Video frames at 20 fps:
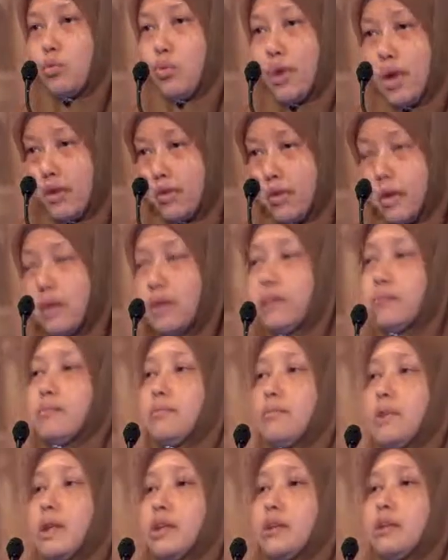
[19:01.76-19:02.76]
wary
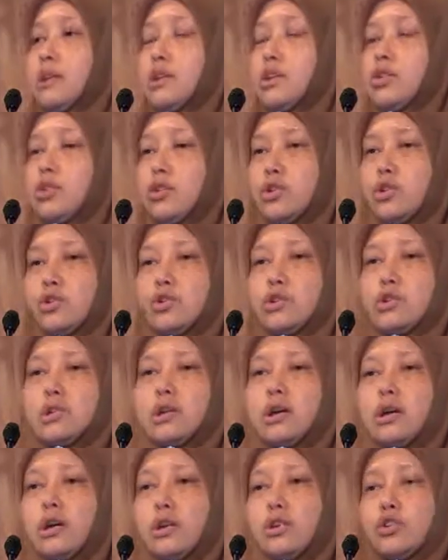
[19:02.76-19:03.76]
that their children
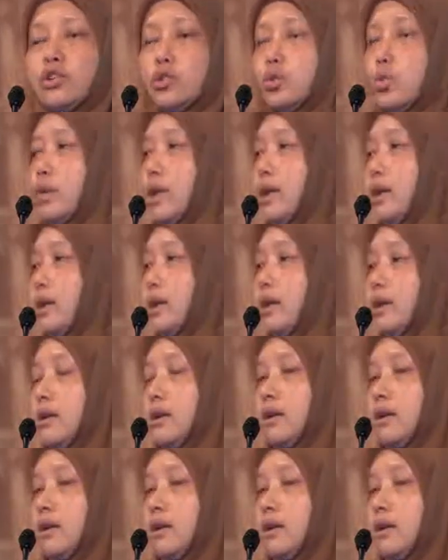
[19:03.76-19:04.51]
are showing